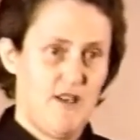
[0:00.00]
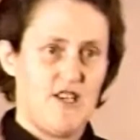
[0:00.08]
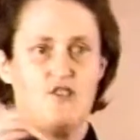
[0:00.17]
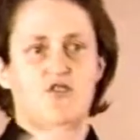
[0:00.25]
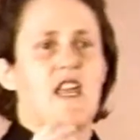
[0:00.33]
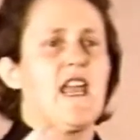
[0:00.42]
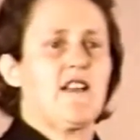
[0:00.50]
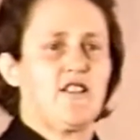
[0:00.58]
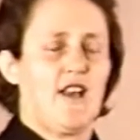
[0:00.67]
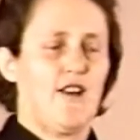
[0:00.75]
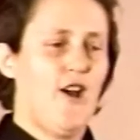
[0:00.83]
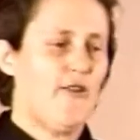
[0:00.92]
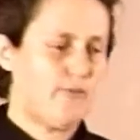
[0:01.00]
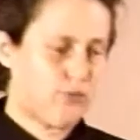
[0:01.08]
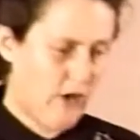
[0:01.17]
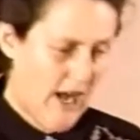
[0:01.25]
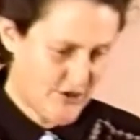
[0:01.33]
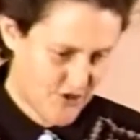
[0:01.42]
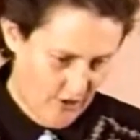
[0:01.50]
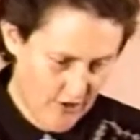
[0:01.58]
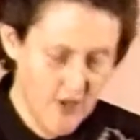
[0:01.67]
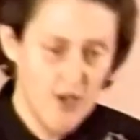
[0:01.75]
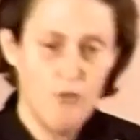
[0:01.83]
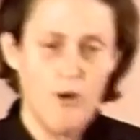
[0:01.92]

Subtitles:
because you can't get enough pressure